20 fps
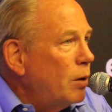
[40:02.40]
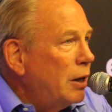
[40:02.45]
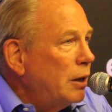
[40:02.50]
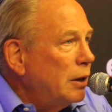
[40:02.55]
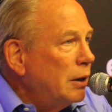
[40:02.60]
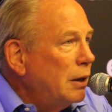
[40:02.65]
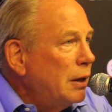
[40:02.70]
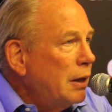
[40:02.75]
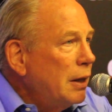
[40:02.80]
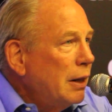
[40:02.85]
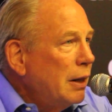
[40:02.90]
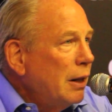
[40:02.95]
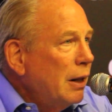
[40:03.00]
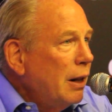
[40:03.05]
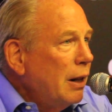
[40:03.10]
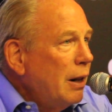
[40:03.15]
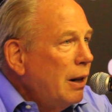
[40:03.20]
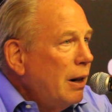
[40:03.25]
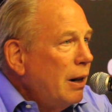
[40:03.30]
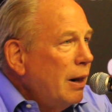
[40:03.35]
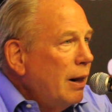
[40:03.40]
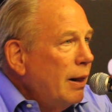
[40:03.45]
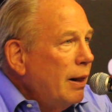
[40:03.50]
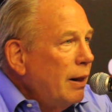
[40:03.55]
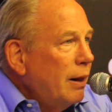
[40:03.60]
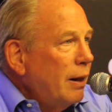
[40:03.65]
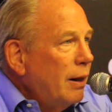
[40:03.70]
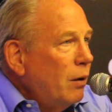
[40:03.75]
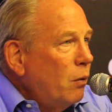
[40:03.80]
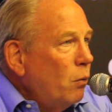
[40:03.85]
as well,
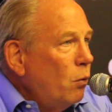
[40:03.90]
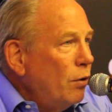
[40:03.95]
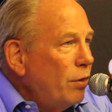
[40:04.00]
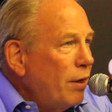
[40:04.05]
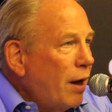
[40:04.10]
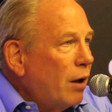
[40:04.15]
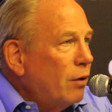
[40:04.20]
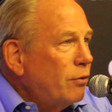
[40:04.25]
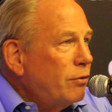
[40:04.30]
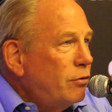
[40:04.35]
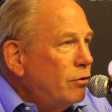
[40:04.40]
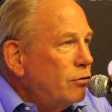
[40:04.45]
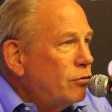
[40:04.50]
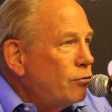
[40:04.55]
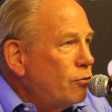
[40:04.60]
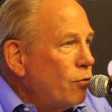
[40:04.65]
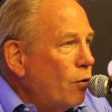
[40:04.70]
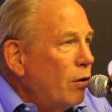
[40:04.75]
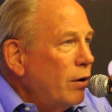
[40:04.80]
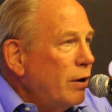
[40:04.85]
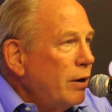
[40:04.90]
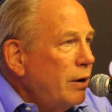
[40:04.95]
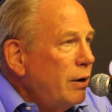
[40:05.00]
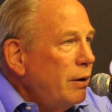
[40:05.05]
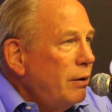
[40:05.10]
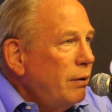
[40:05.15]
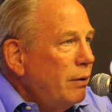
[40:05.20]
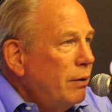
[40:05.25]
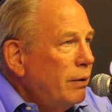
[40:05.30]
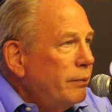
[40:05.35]
without
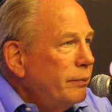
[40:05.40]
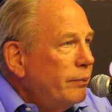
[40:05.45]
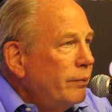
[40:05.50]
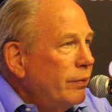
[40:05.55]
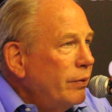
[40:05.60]
destroying